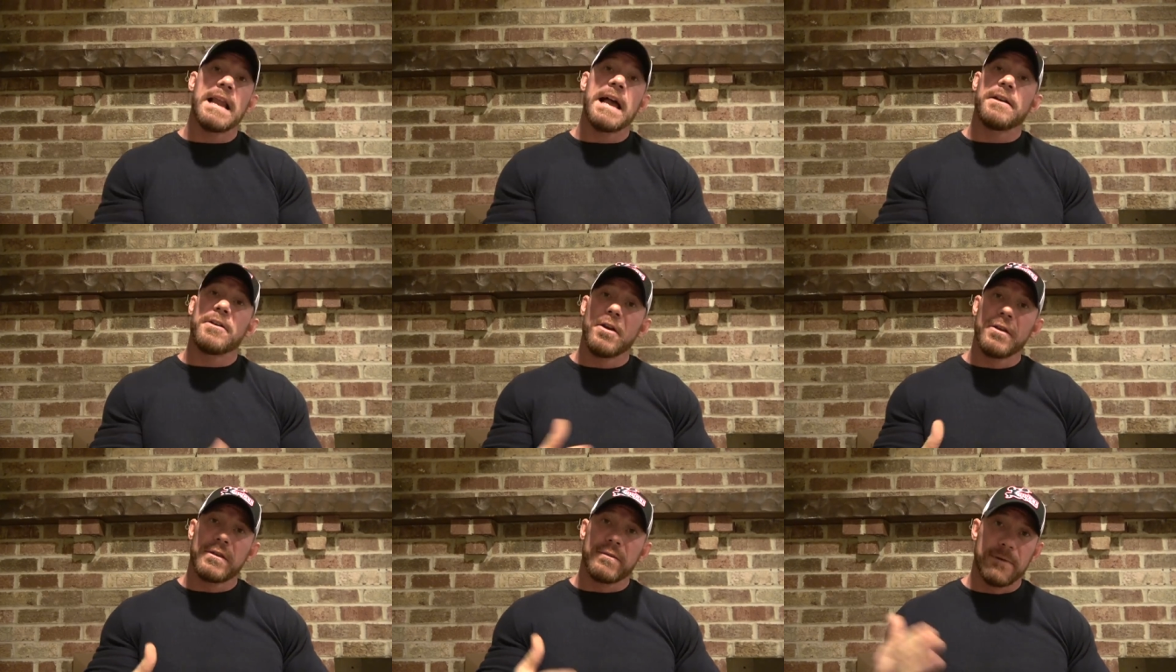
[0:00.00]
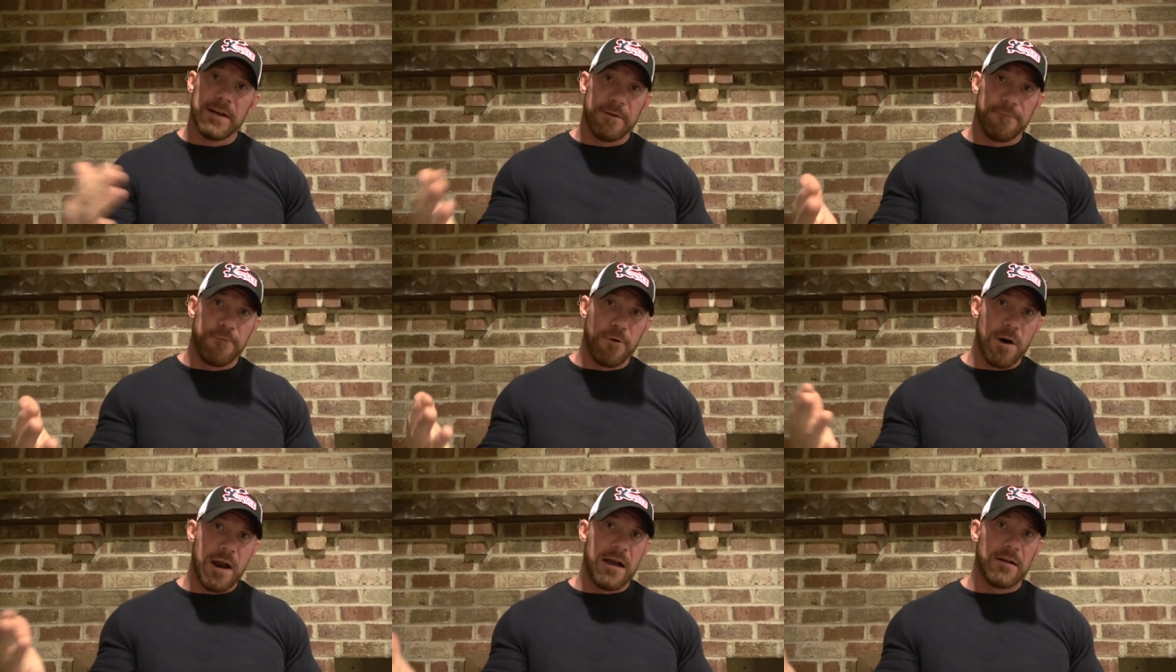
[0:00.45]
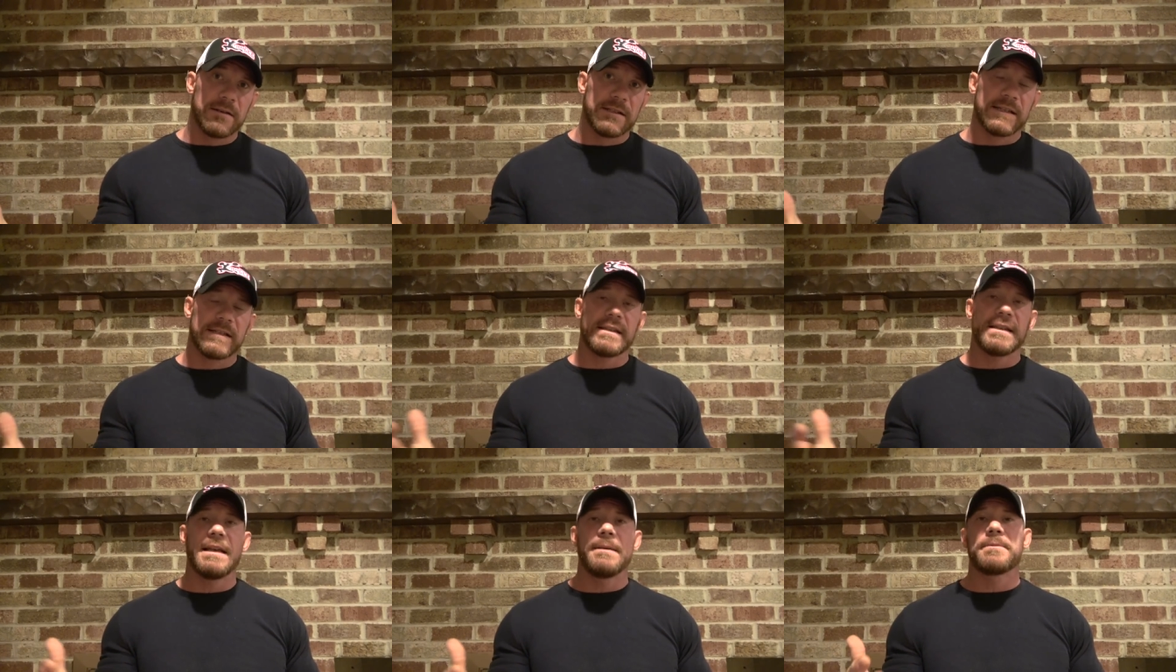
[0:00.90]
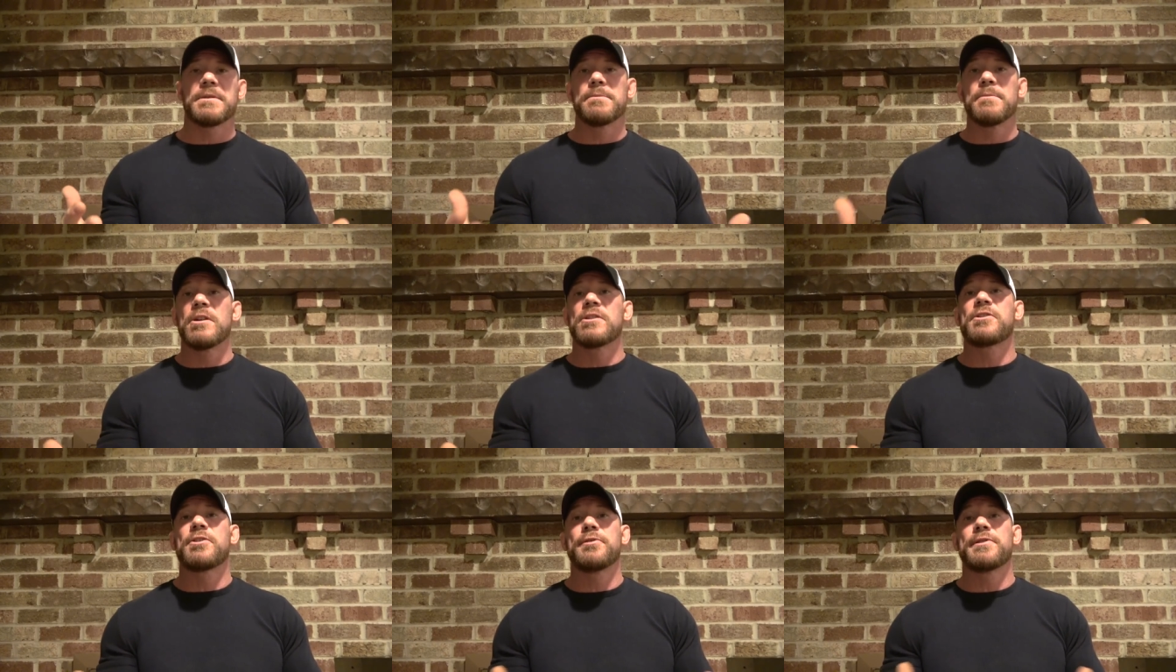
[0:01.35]
Now, I know three to four hours of sleep to
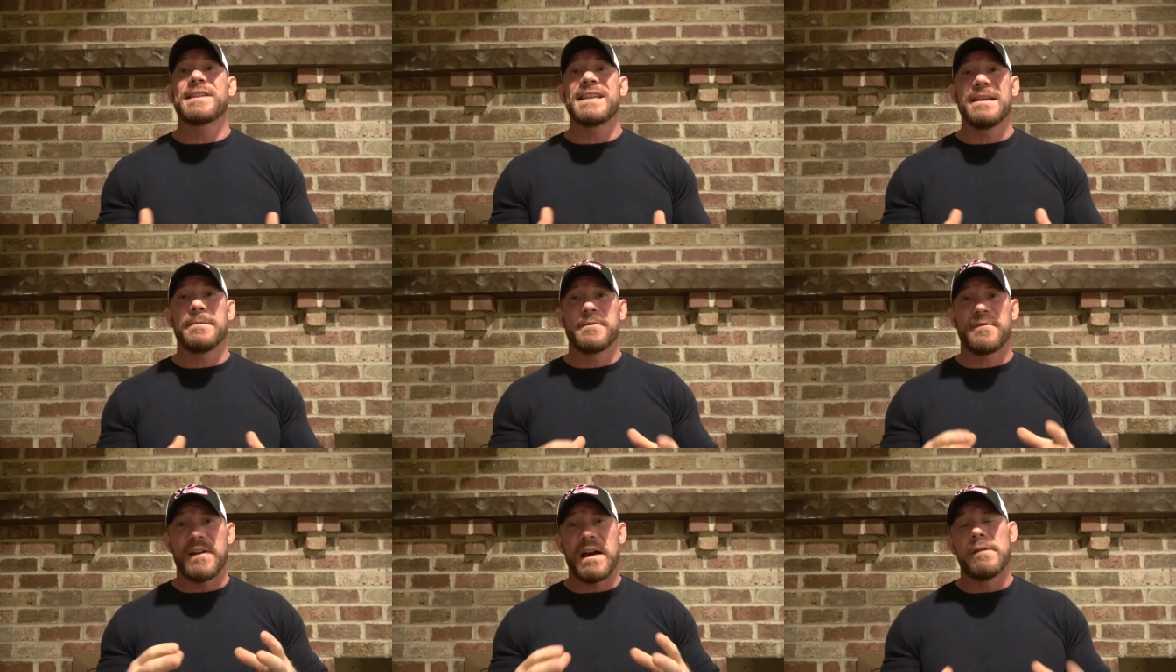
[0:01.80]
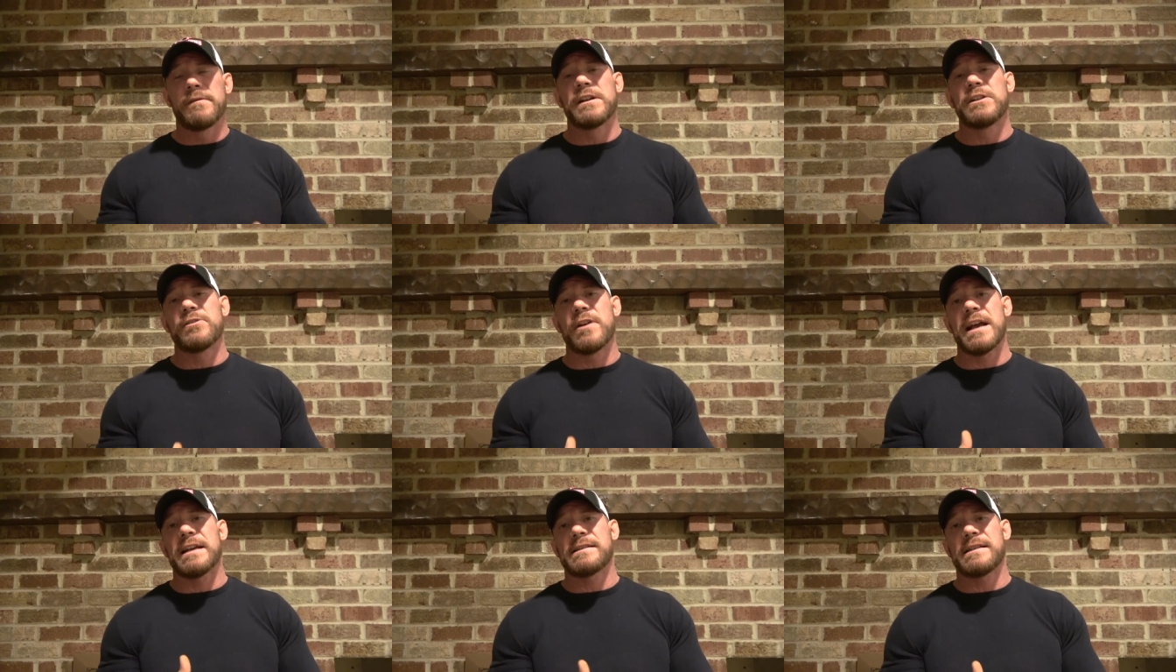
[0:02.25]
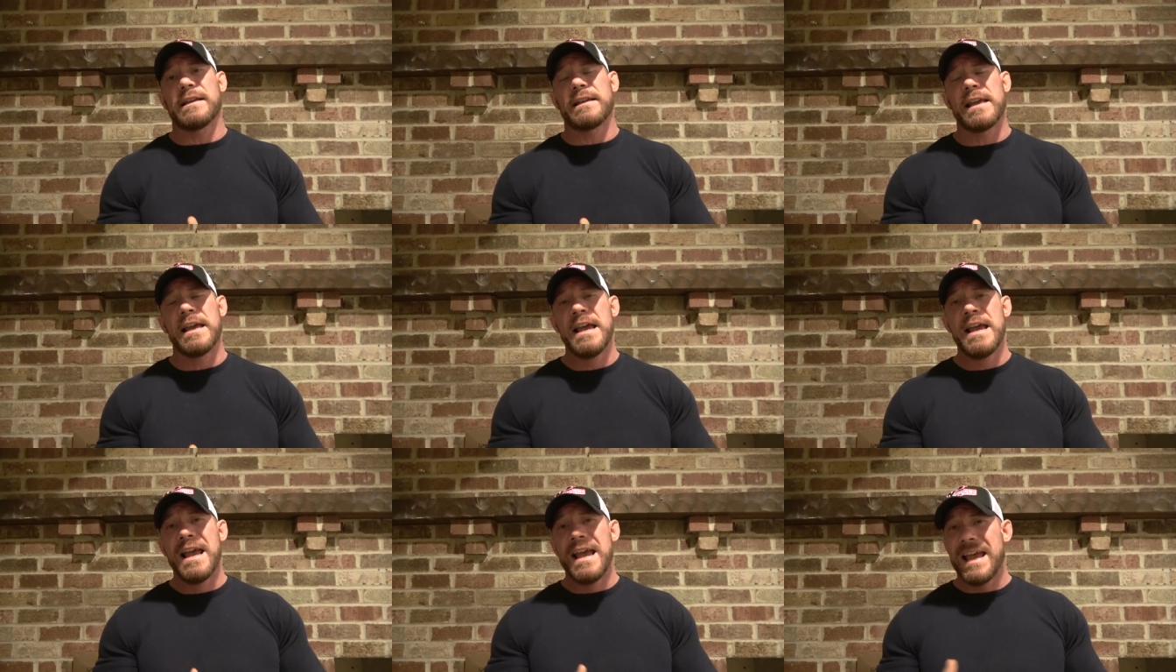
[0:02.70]
most of you seems very, very drastic,